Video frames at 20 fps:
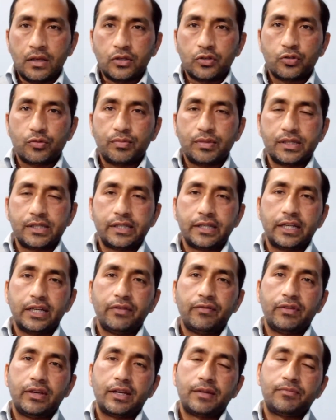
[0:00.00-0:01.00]
So
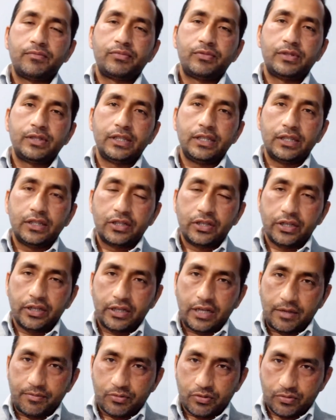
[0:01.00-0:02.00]
basically we have seen three
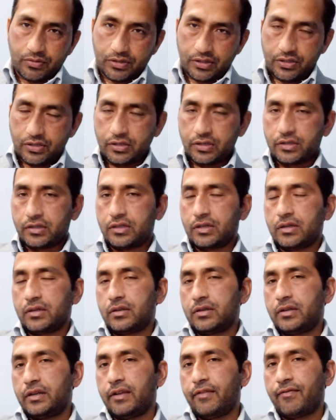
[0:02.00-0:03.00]
types of
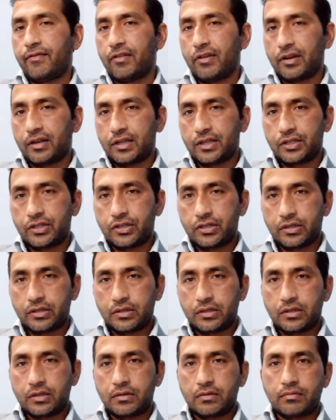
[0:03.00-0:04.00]
constructor: default
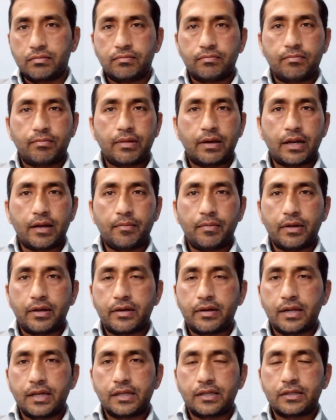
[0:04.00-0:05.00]
constructor,
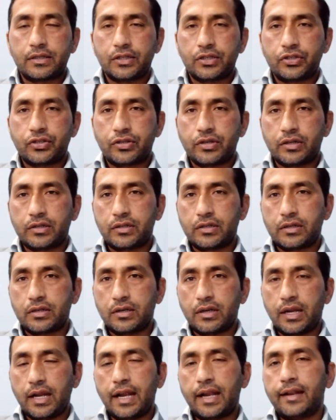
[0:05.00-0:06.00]
parameterized
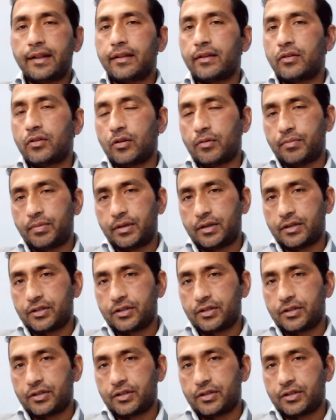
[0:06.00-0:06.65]
constructor, and copy